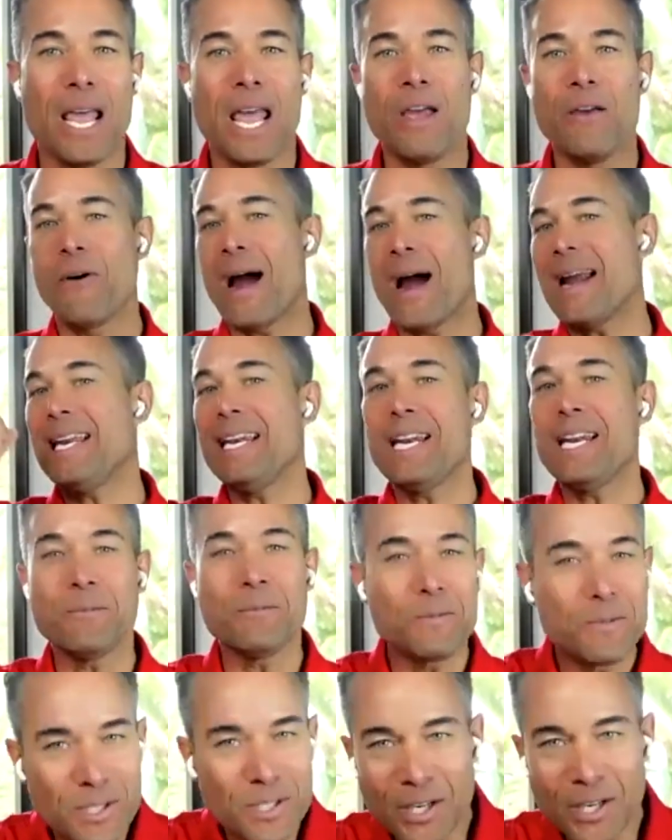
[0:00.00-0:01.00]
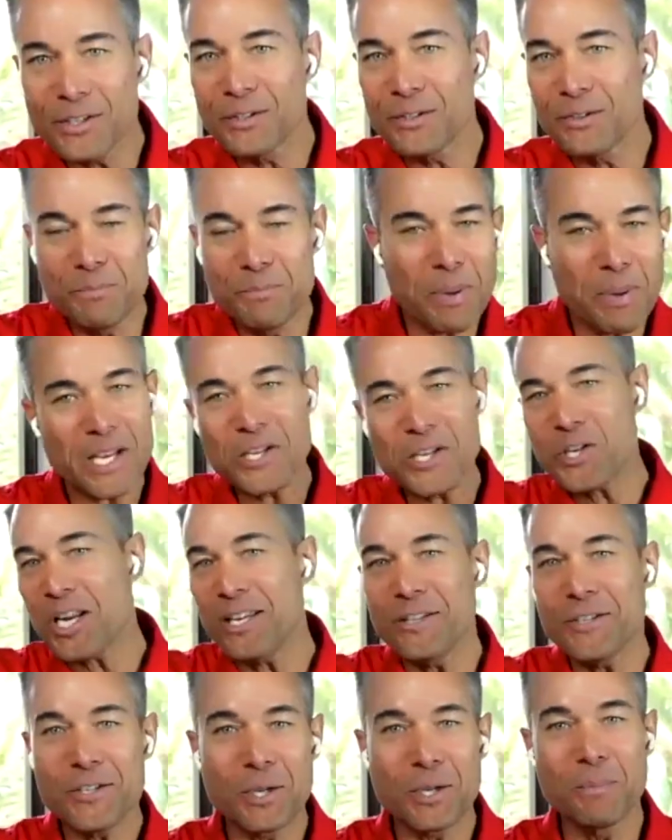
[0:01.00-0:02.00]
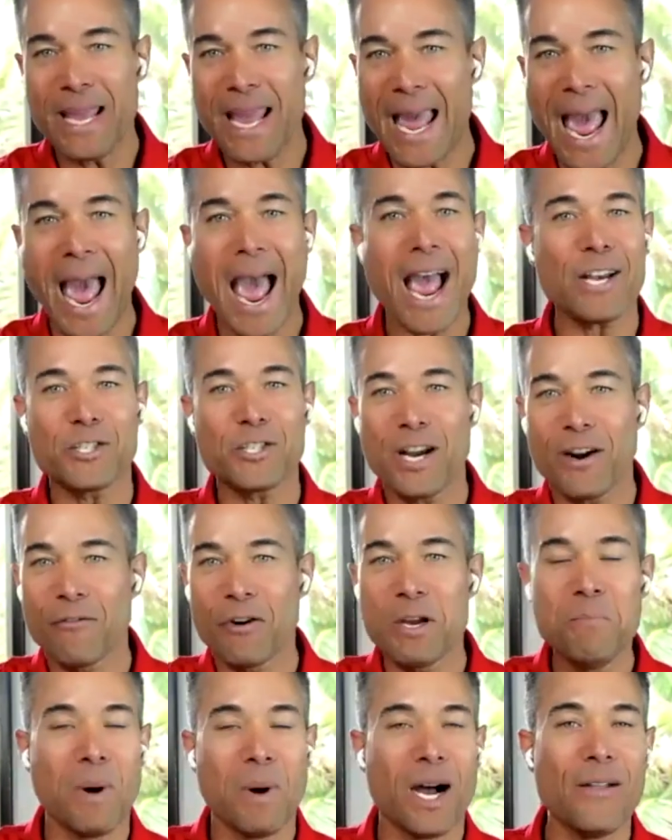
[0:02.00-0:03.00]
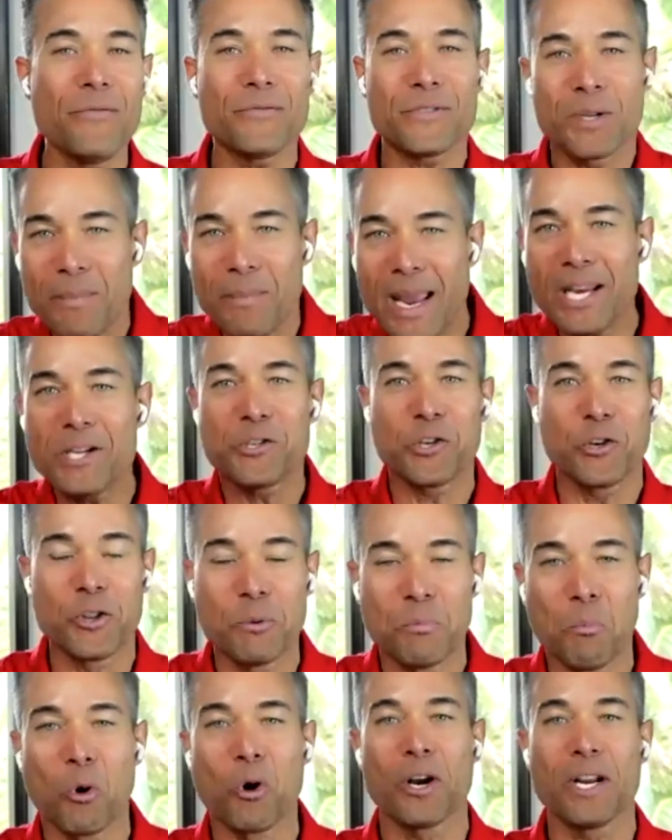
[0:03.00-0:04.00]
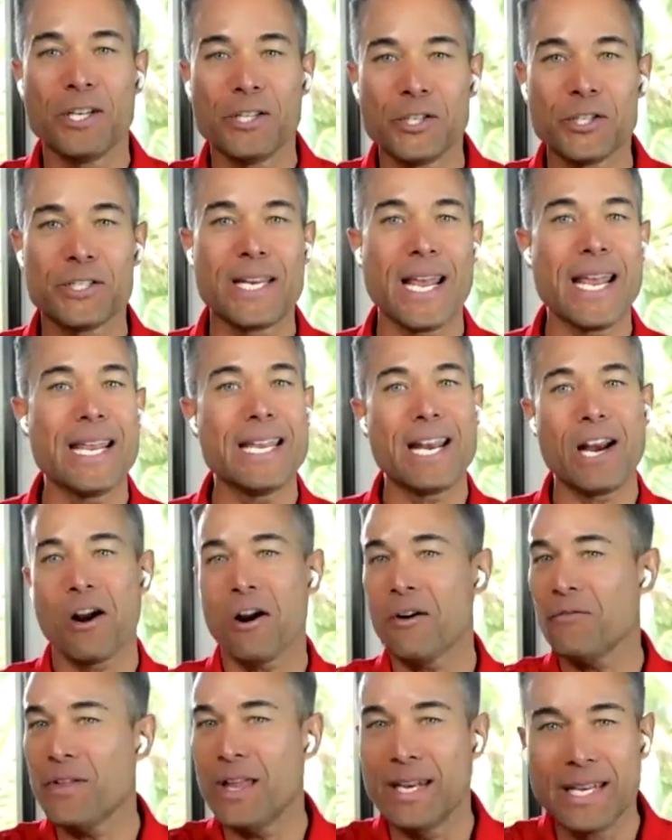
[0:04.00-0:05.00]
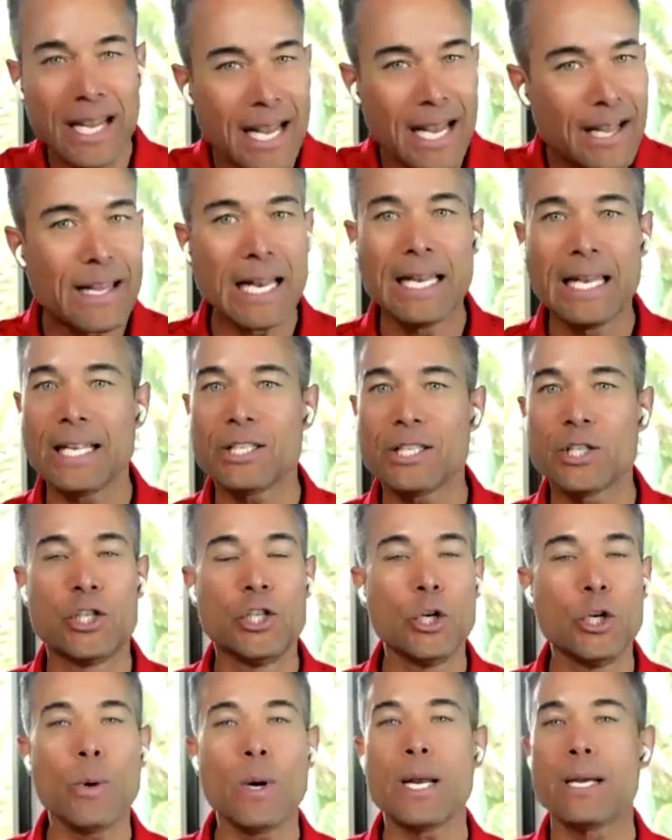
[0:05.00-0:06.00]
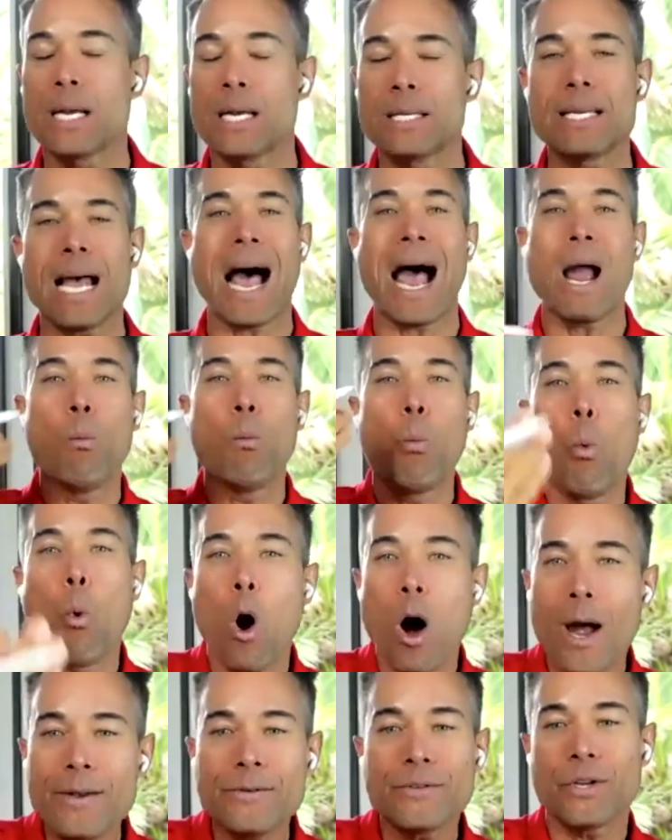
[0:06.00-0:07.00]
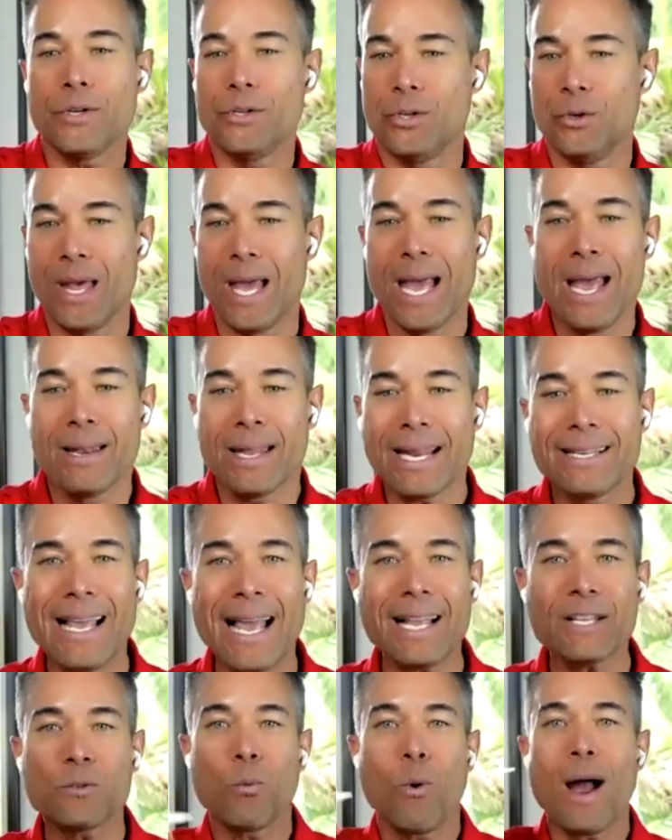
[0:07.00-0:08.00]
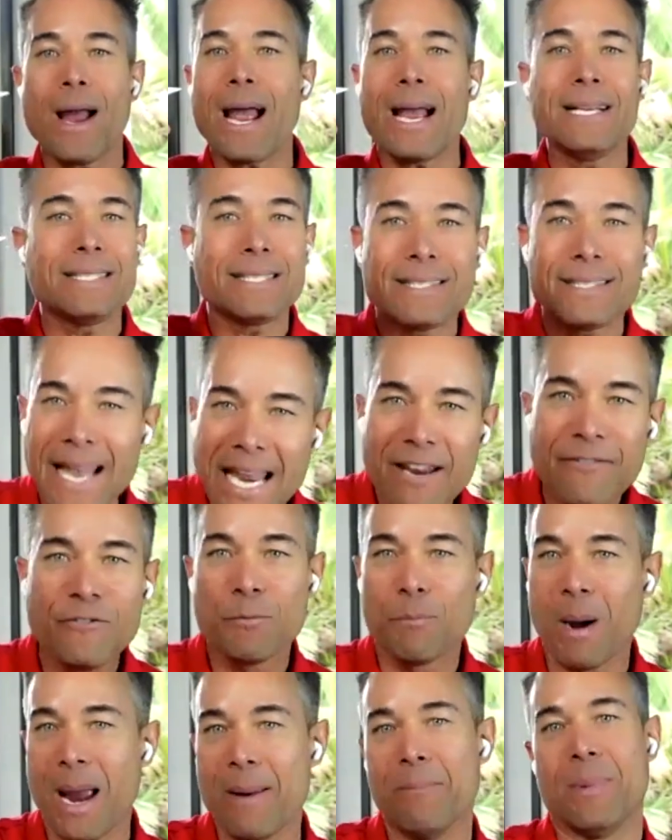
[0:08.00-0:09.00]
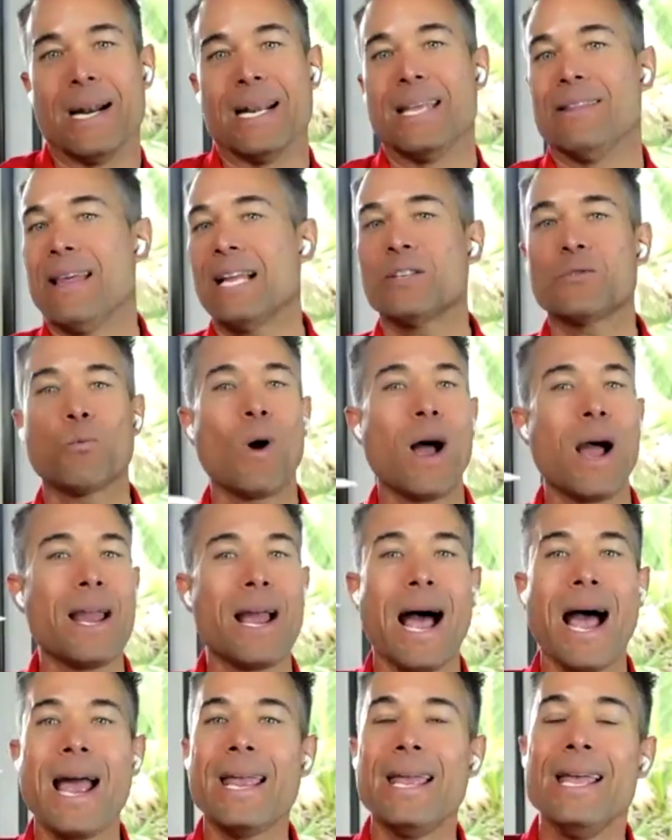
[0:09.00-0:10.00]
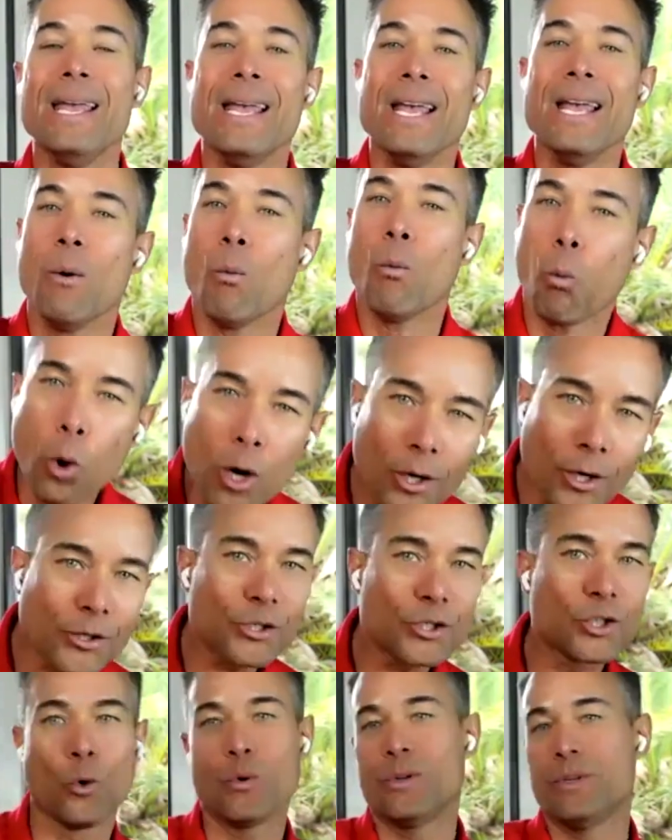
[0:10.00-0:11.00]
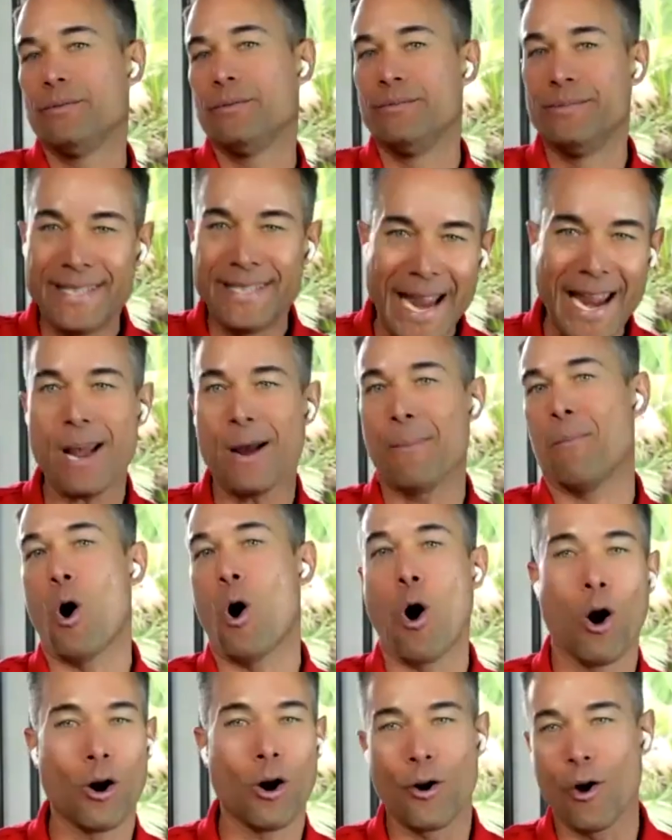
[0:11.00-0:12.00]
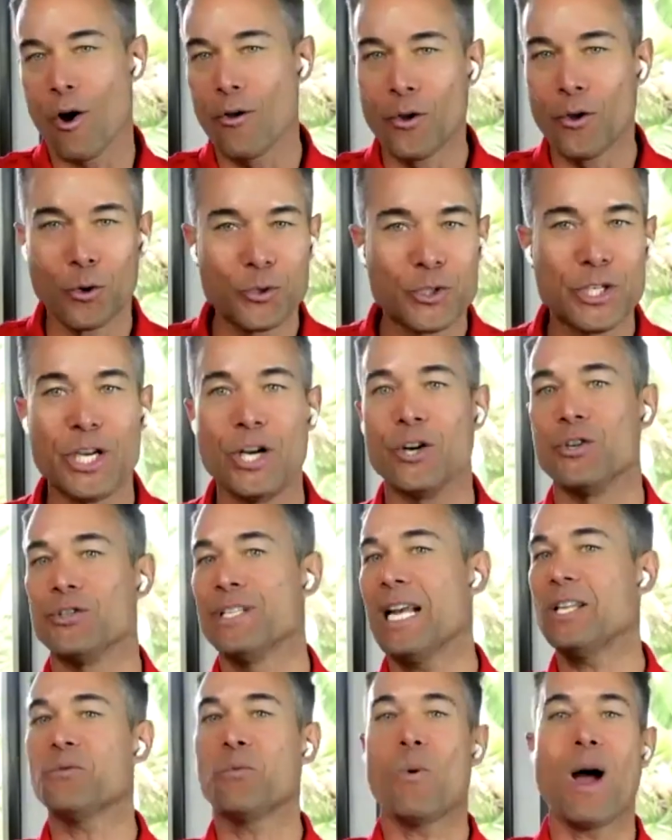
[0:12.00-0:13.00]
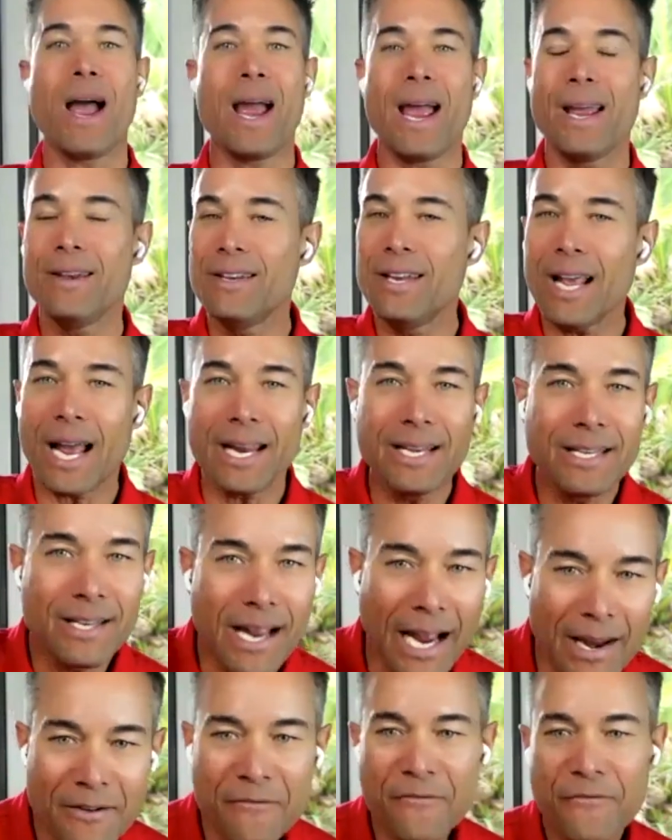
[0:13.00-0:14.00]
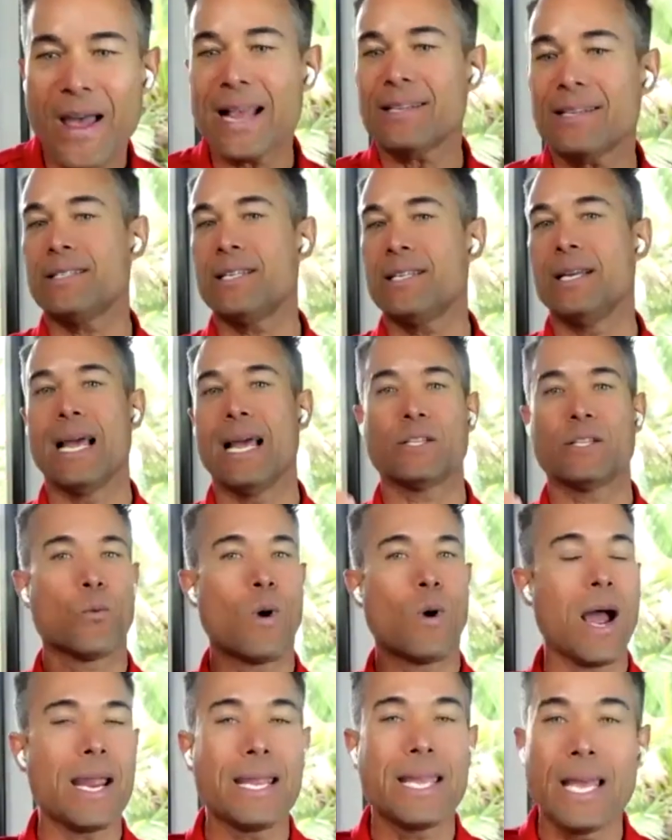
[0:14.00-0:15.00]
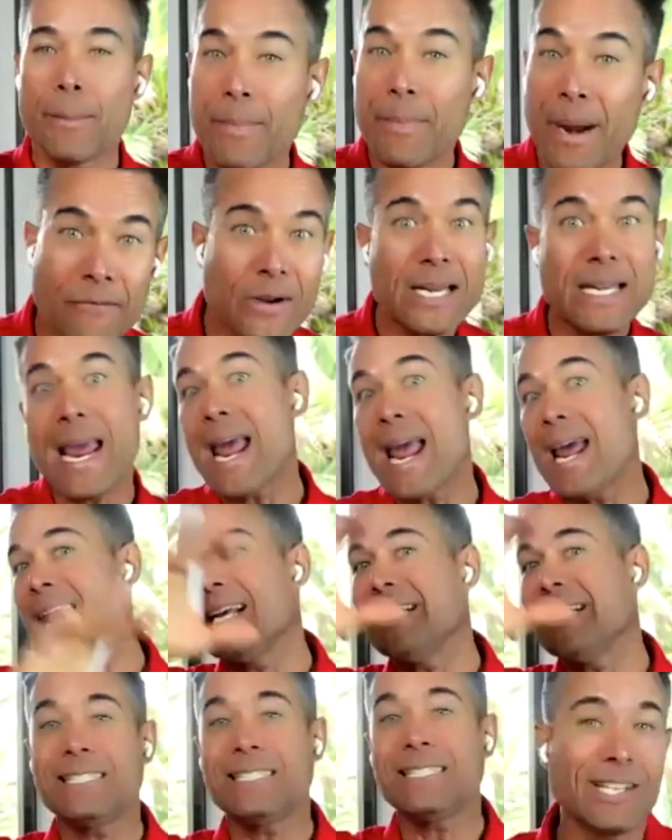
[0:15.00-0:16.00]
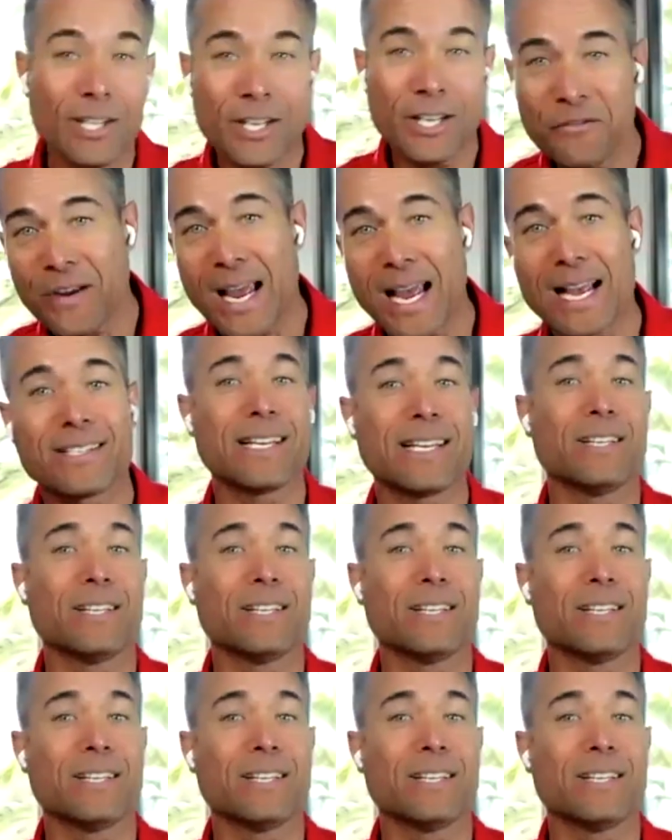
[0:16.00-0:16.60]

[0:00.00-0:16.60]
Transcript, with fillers: If I need to pitch in some cash every month to make sure the mortgage is taken care of, then let's do it. Cause I want to do it. Like, that's why I saved my money. That's why I worked so damn hard all those years. That's why I invested. That's why I get up every day and I still invest.